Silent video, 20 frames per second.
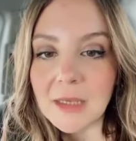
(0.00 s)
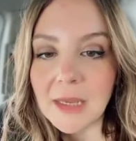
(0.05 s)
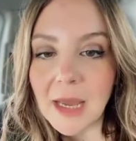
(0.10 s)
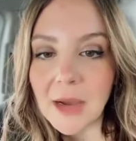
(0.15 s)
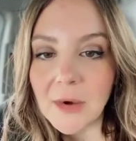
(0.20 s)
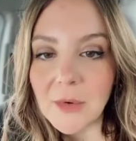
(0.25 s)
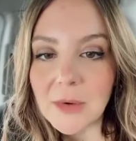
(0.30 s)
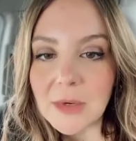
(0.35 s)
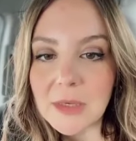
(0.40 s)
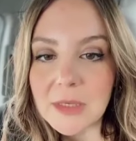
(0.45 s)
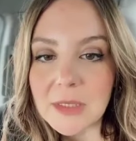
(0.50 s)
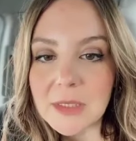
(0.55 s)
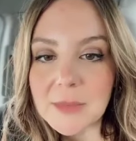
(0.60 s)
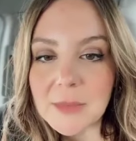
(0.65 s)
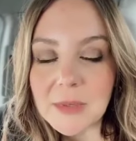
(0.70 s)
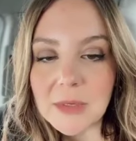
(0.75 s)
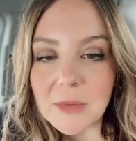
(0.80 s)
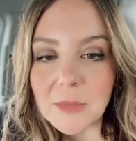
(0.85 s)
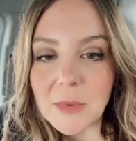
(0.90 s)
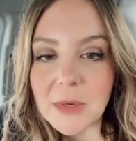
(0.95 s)
Now it
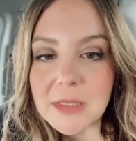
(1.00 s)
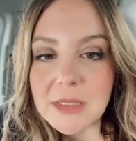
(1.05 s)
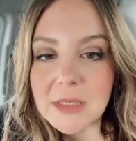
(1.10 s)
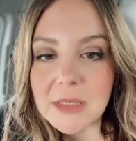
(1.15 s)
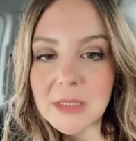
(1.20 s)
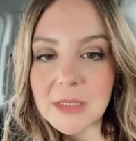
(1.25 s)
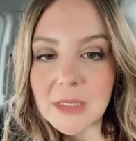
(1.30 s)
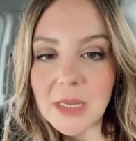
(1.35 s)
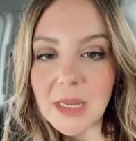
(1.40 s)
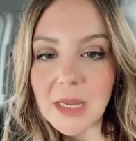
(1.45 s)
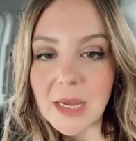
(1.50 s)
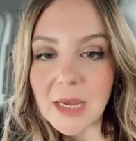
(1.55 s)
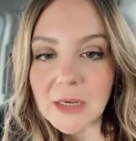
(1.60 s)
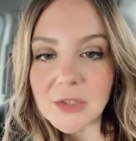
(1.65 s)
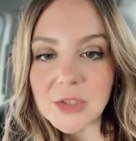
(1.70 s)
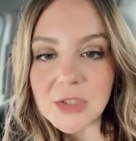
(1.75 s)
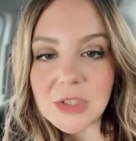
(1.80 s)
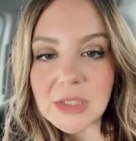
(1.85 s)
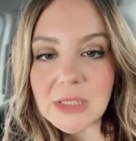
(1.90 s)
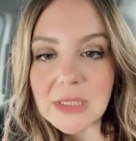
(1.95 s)
is, but it wasn't
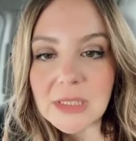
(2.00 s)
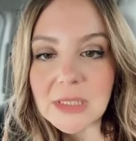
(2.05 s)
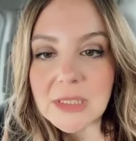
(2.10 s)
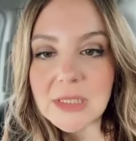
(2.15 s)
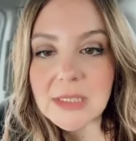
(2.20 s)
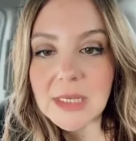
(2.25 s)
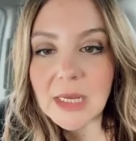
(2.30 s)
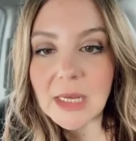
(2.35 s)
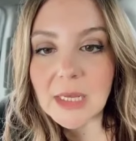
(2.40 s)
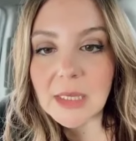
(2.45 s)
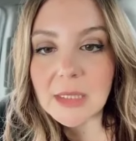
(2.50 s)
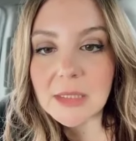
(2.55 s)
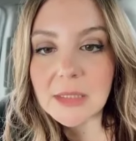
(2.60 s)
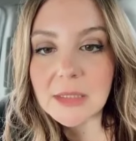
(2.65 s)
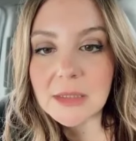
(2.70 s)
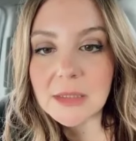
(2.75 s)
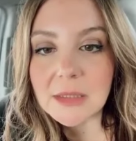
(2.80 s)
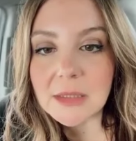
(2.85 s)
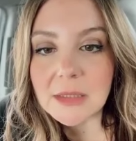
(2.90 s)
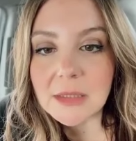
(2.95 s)
actually
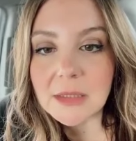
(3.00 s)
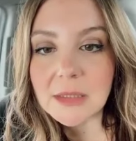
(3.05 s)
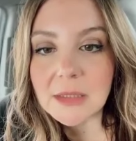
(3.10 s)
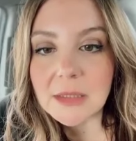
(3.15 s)
done.